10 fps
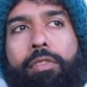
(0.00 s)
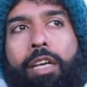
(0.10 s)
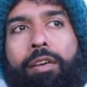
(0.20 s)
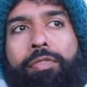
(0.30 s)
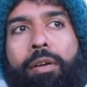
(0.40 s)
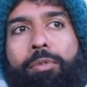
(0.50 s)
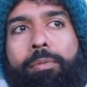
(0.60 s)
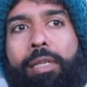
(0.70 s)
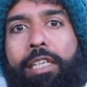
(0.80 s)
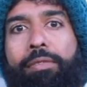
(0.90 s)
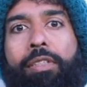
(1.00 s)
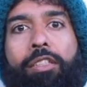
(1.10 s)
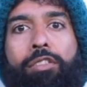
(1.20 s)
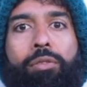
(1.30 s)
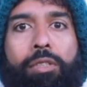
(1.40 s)
I've come to believe
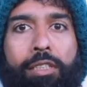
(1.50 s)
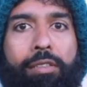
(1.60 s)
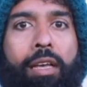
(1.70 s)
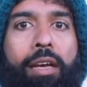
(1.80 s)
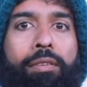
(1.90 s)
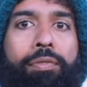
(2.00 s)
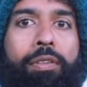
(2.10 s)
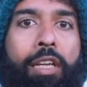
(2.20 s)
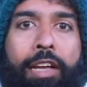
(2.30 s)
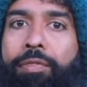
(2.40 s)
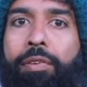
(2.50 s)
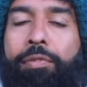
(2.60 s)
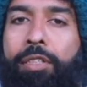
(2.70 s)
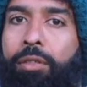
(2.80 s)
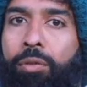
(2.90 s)
that stories have life of
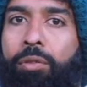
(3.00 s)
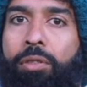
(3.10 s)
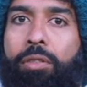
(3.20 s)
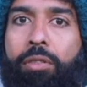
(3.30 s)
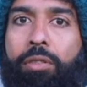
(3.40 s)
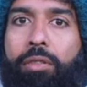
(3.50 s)
their own,